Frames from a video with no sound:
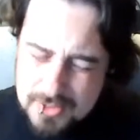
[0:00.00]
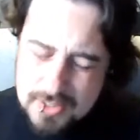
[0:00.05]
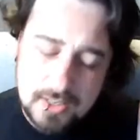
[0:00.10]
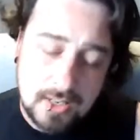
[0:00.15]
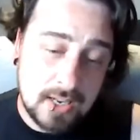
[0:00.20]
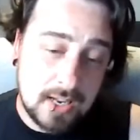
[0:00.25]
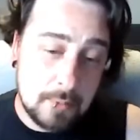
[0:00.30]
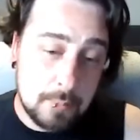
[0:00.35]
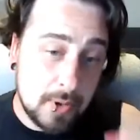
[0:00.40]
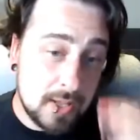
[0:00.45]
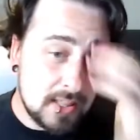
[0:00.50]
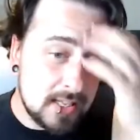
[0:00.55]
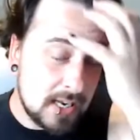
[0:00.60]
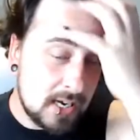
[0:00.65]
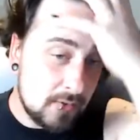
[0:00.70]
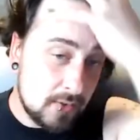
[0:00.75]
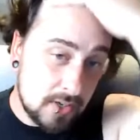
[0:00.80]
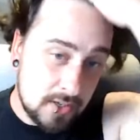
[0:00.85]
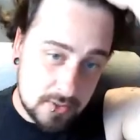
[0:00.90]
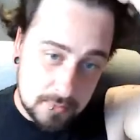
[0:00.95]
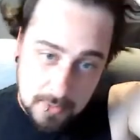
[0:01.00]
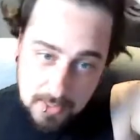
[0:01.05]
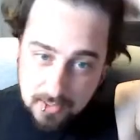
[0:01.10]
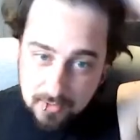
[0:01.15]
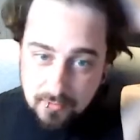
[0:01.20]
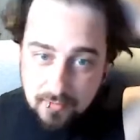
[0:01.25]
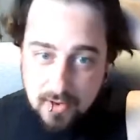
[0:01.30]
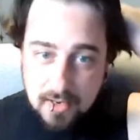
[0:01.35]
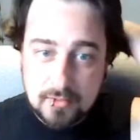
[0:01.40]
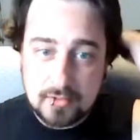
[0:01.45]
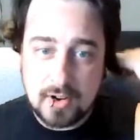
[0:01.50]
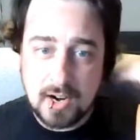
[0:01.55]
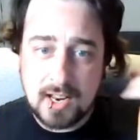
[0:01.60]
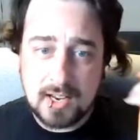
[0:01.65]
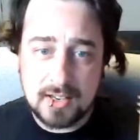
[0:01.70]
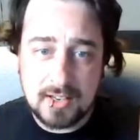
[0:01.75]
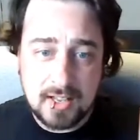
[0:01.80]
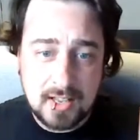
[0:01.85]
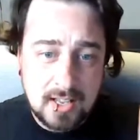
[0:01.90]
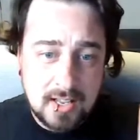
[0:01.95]
and you're like, by the end of it, you spent like five
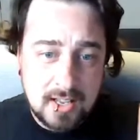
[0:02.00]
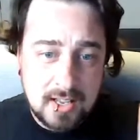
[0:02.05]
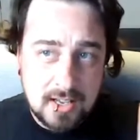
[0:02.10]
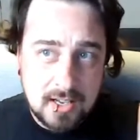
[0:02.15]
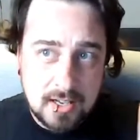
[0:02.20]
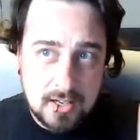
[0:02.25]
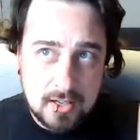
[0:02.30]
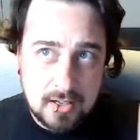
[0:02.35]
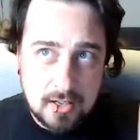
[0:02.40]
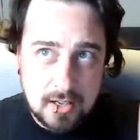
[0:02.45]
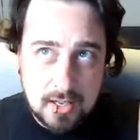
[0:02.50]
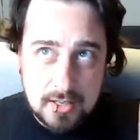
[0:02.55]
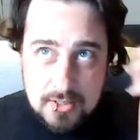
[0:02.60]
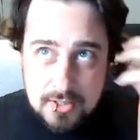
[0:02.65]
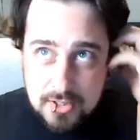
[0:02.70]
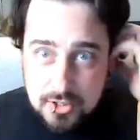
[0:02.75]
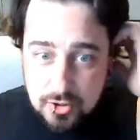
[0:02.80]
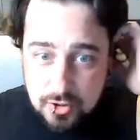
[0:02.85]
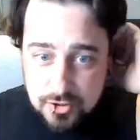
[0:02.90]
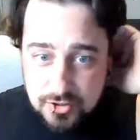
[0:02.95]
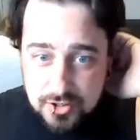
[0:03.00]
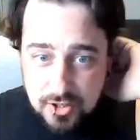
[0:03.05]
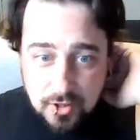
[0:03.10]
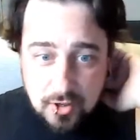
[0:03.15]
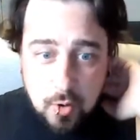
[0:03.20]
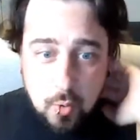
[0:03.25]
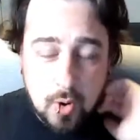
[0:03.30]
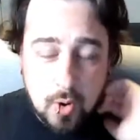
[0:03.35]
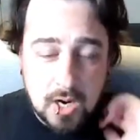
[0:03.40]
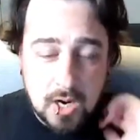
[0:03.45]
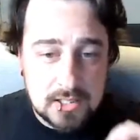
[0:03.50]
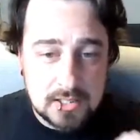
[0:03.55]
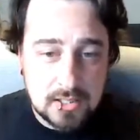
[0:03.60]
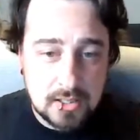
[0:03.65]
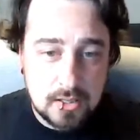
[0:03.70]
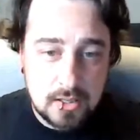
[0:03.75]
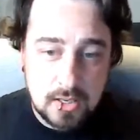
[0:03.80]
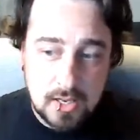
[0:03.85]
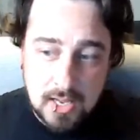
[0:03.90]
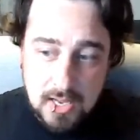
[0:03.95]
grand, and you're still no
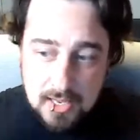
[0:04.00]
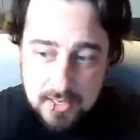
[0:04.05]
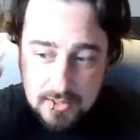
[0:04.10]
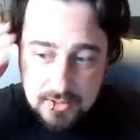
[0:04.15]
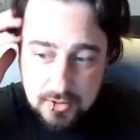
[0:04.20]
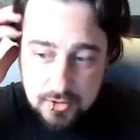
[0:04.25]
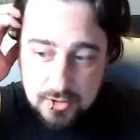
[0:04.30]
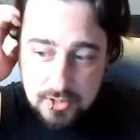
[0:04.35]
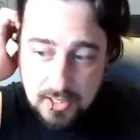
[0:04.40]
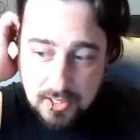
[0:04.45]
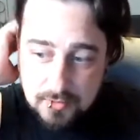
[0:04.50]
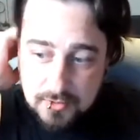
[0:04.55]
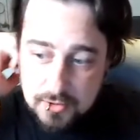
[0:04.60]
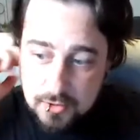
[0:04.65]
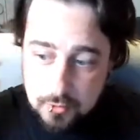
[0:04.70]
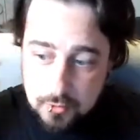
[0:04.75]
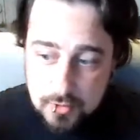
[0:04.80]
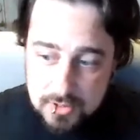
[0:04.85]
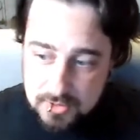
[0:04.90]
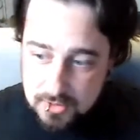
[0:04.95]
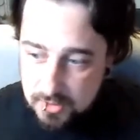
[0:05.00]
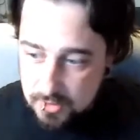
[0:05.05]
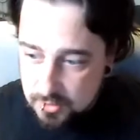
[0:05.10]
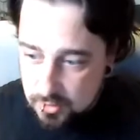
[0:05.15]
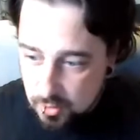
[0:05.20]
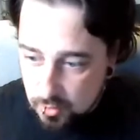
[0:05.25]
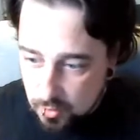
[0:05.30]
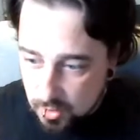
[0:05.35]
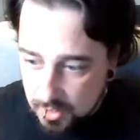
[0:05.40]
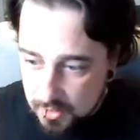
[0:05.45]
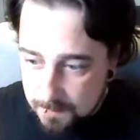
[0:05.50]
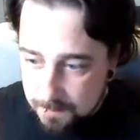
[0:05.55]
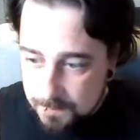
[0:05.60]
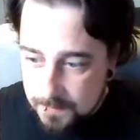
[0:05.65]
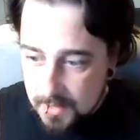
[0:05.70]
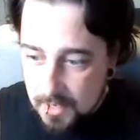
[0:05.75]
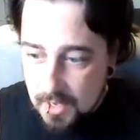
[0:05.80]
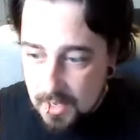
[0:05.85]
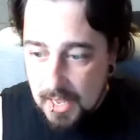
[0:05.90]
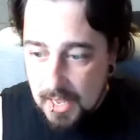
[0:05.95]
wiser, and you still have to do research, right? Mm.
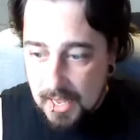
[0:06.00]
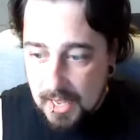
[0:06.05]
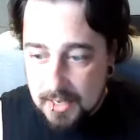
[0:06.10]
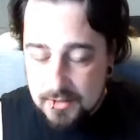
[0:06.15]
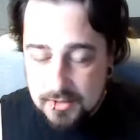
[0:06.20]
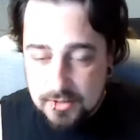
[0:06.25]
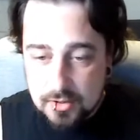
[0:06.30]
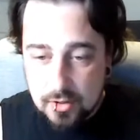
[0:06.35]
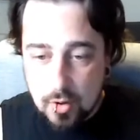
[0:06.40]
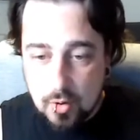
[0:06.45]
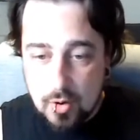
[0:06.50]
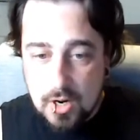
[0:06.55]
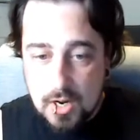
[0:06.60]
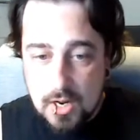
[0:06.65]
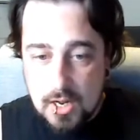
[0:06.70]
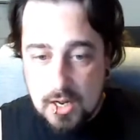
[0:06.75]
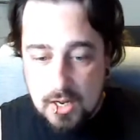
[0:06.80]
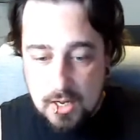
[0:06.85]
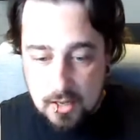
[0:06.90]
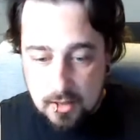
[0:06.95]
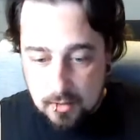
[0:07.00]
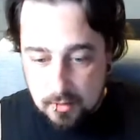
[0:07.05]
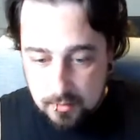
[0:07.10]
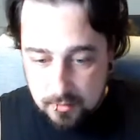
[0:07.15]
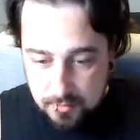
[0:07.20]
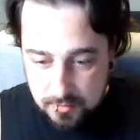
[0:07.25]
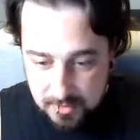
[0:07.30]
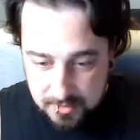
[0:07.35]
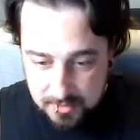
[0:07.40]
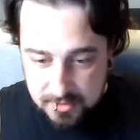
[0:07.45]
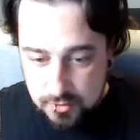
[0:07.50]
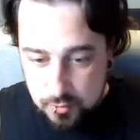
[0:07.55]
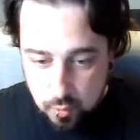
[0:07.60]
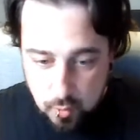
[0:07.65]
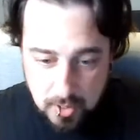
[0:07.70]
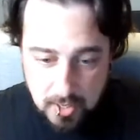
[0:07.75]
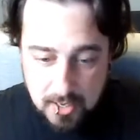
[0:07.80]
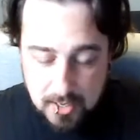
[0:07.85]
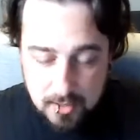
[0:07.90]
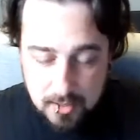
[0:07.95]
And so this is
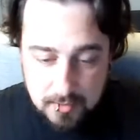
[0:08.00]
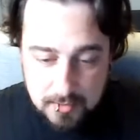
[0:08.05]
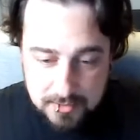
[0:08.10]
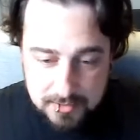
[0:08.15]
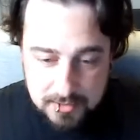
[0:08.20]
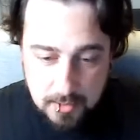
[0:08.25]
where this